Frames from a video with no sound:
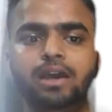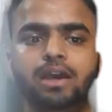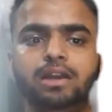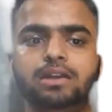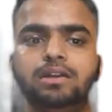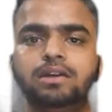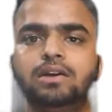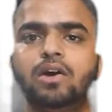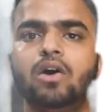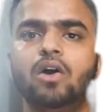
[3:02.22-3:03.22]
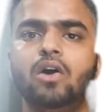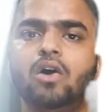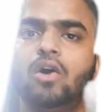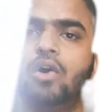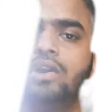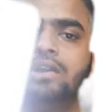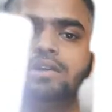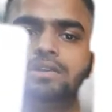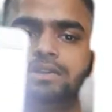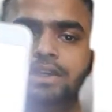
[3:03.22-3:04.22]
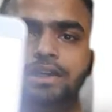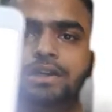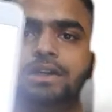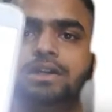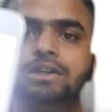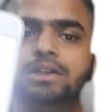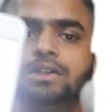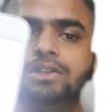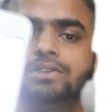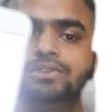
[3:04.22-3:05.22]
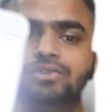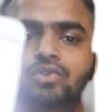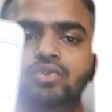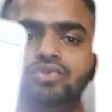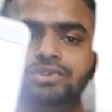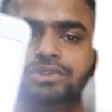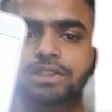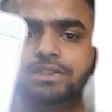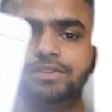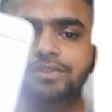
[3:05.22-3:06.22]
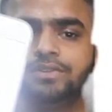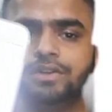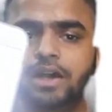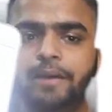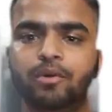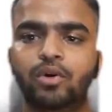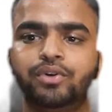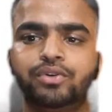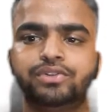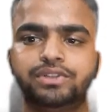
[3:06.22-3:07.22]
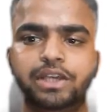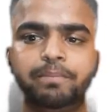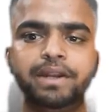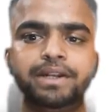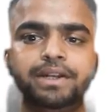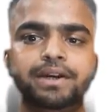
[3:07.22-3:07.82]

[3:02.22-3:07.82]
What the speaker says: and all thing. So just to I'm going to skip it.